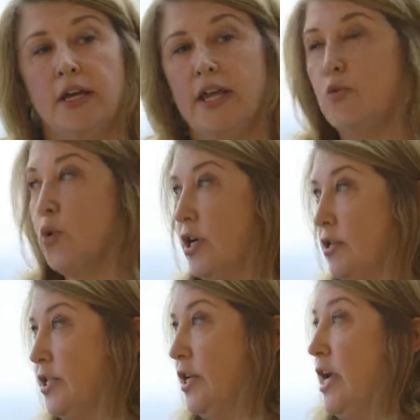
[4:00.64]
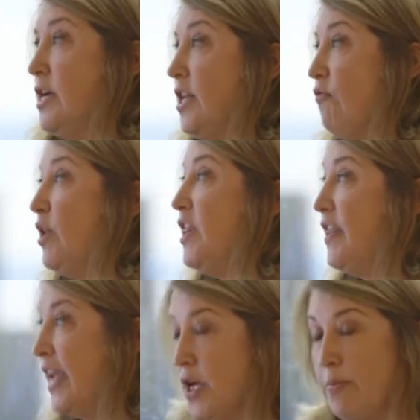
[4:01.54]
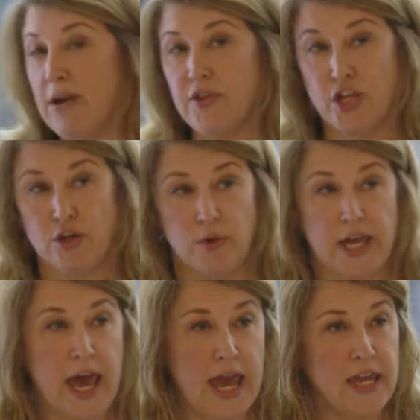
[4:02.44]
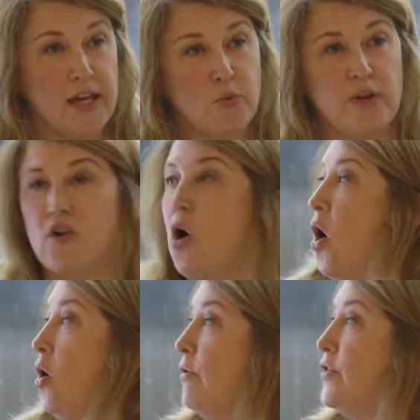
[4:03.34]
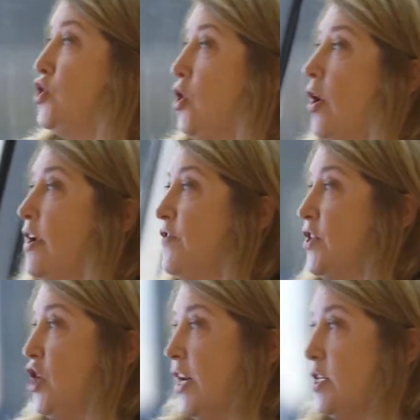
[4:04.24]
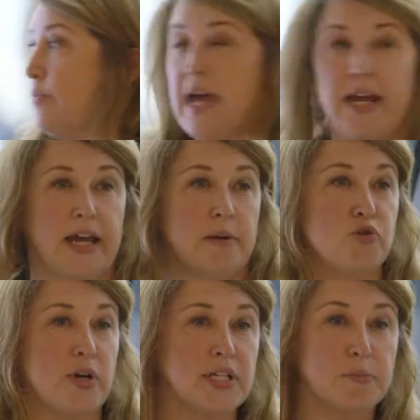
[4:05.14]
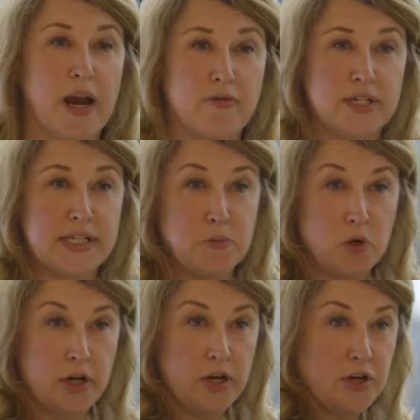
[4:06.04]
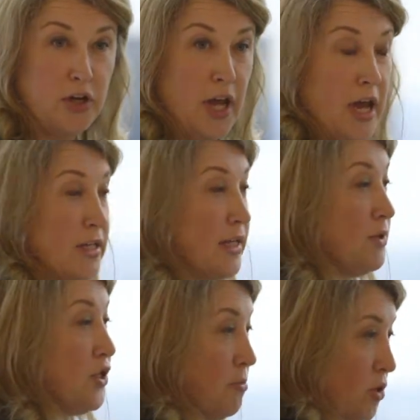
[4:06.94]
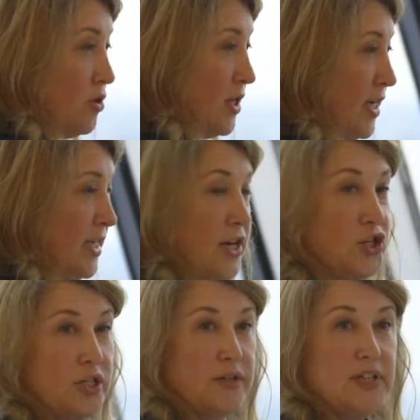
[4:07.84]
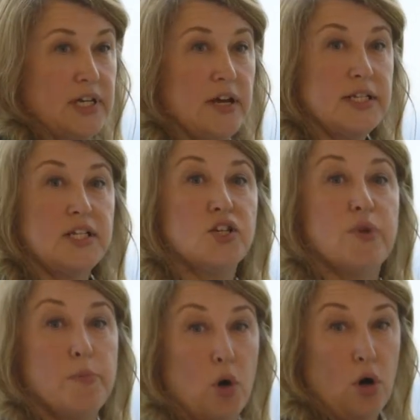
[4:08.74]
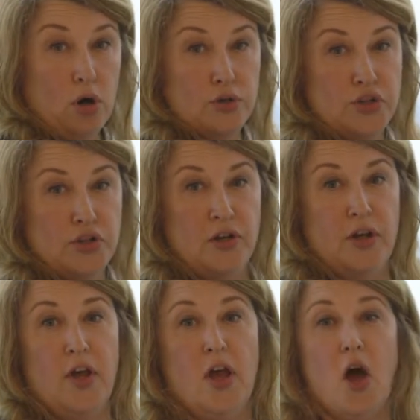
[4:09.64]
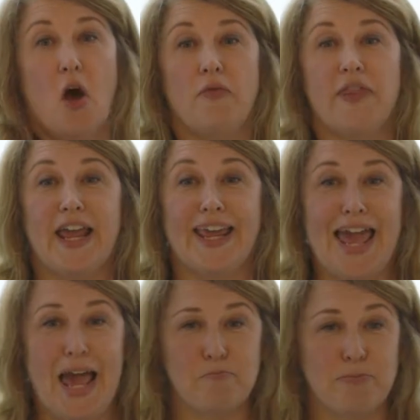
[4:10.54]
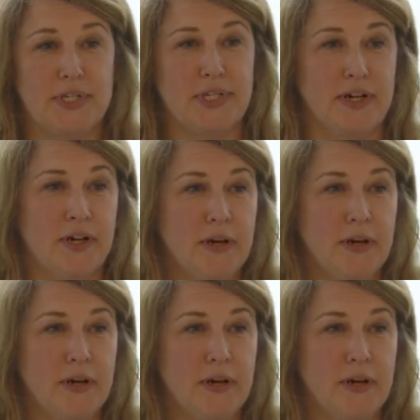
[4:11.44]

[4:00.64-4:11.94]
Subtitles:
in the world. So if we think about the UK, we've got all the joy of the gender pay gap transparency work. So some organisations have started to report on their gaps.